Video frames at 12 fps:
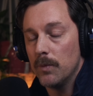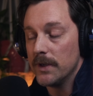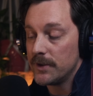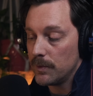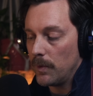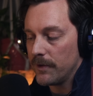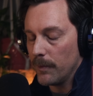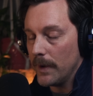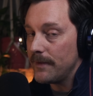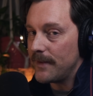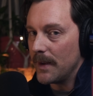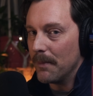which was
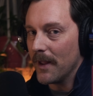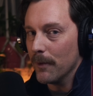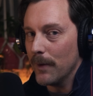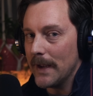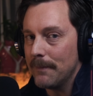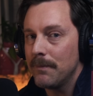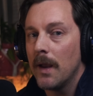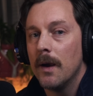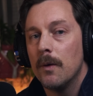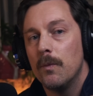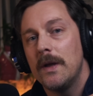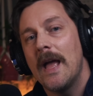Wednesday by the way,
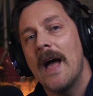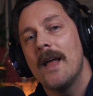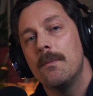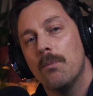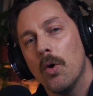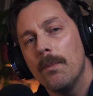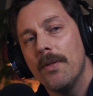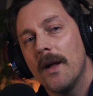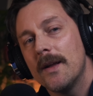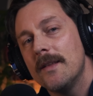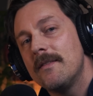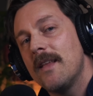we had more
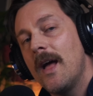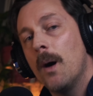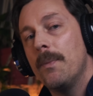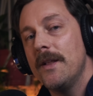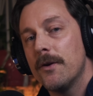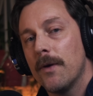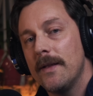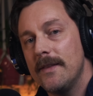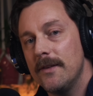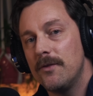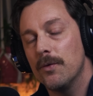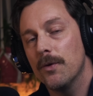plugins to help integrate
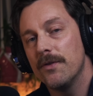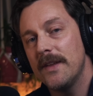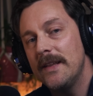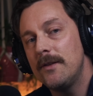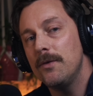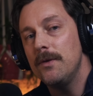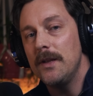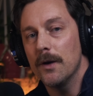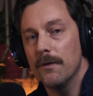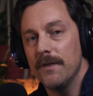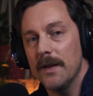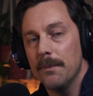these tools into
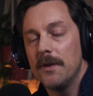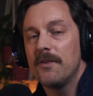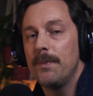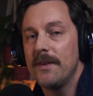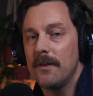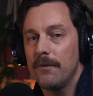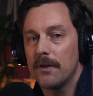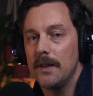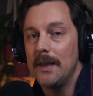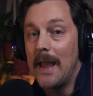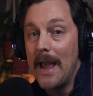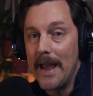NeoVim,
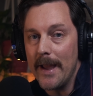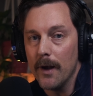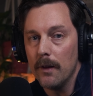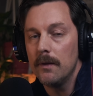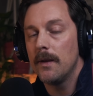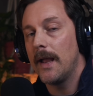specifically A L